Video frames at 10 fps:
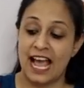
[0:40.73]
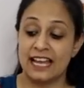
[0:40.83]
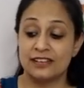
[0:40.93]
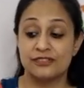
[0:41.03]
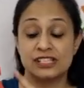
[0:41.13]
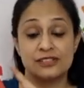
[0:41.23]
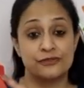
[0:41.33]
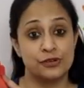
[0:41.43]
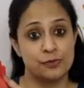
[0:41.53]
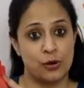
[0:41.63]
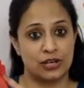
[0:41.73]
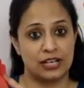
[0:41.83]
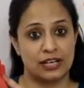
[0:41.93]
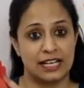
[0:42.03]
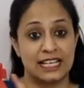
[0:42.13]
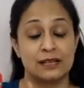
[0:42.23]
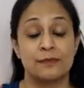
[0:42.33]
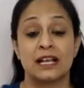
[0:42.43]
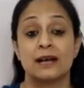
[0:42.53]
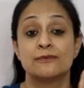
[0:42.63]
And if it's a full bottle, it'll
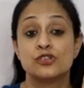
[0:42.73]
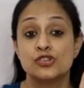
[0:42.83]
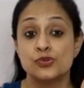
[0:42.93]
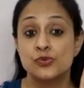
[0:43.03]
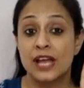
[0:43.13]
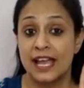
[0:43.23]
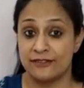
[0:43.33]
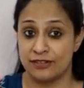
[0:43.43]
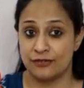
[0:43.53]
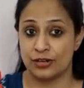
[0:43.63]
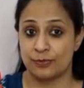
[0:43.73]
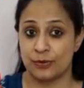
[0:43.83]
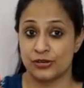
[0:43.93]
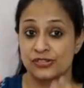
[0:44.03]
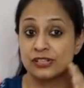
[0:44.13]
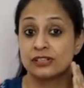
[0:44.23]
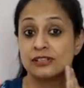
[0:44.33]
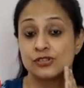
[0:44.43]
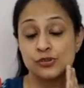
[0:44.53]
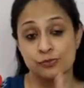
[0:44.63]
become too heavy for a
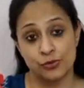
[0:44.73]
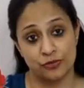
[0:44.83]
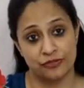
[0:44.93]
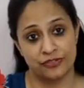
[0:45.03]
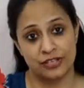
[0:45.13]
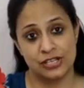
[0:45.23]
person to move.